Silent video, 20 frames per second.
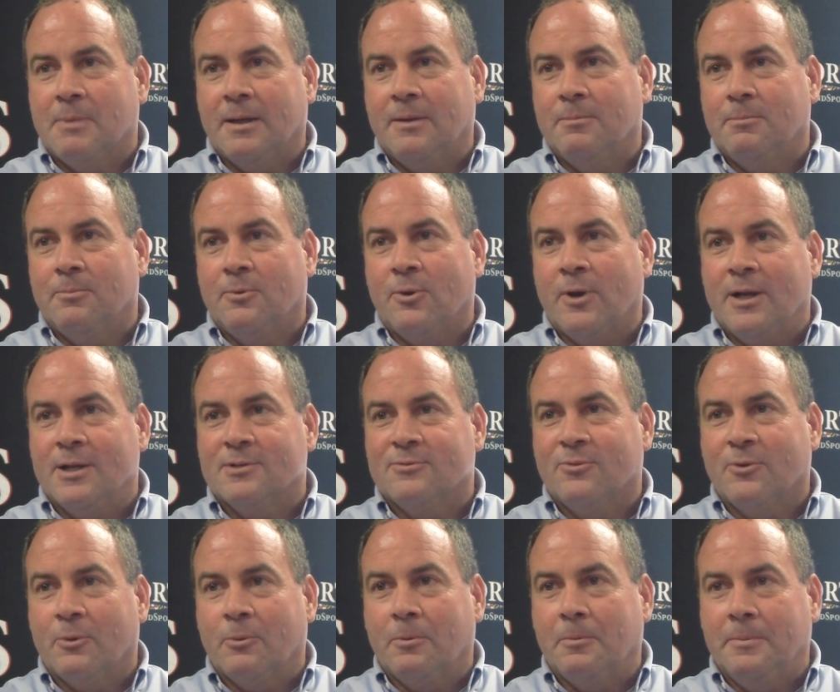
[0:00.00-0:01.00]
My greatest
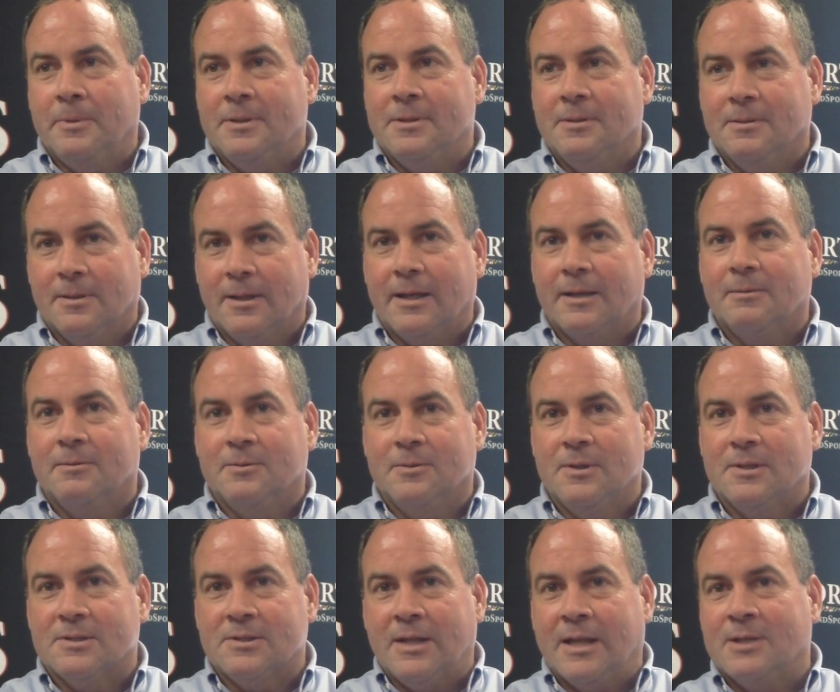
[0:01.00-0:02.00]
fear would be like
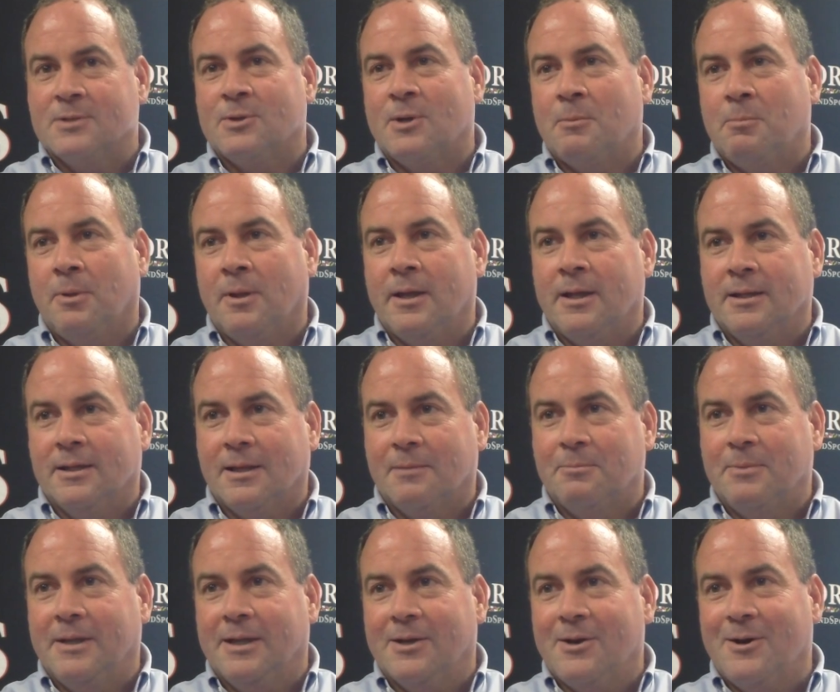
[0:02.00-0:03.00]
snakes on a plane,
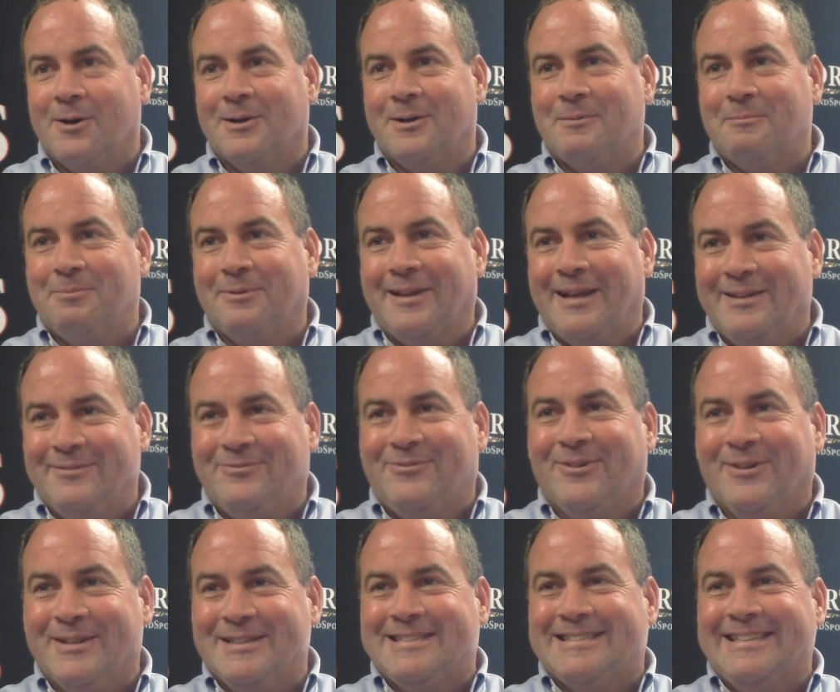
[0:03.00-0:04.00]
like being on a plane
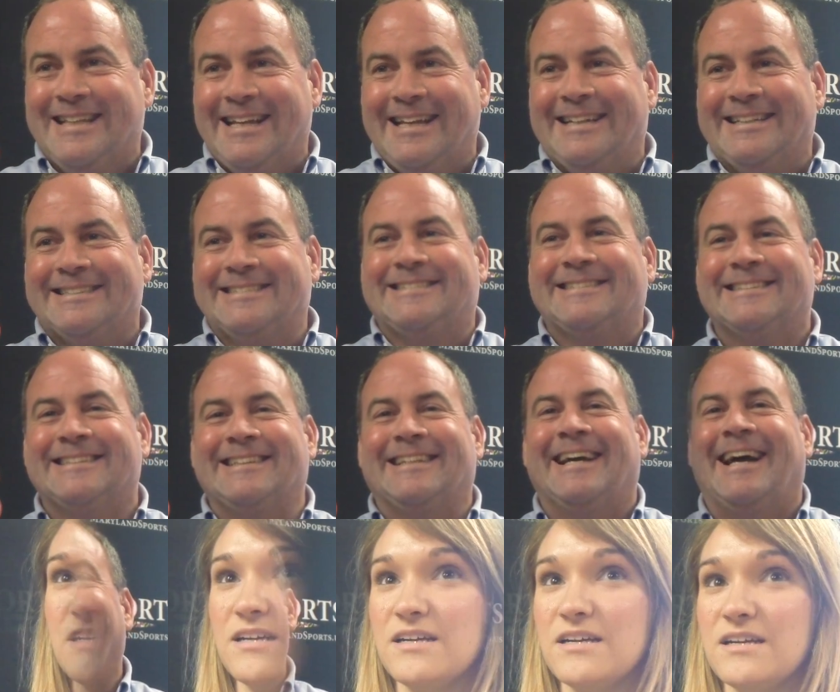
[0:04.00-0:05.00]
full of snakes.
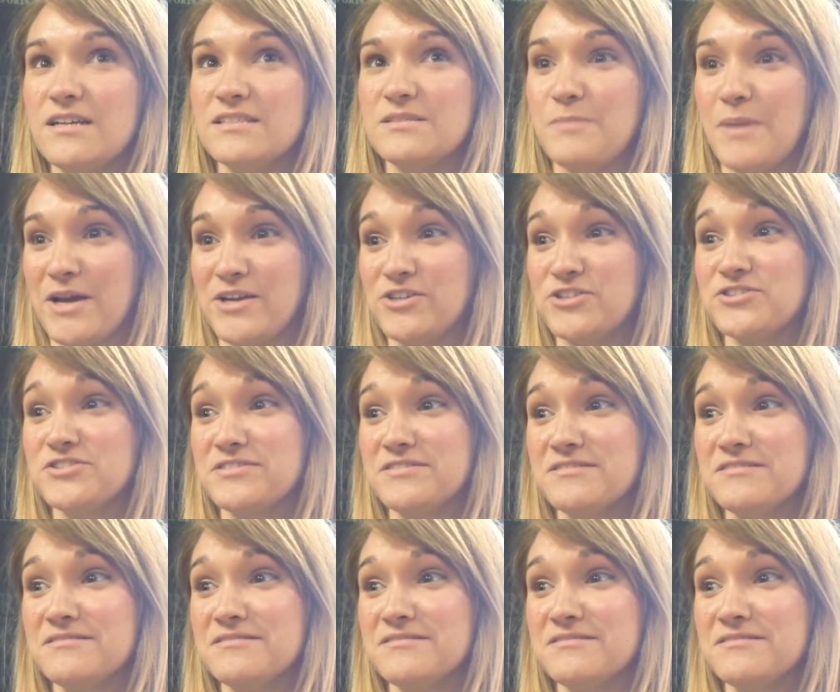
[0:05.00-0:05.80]
Big trap. Spiders.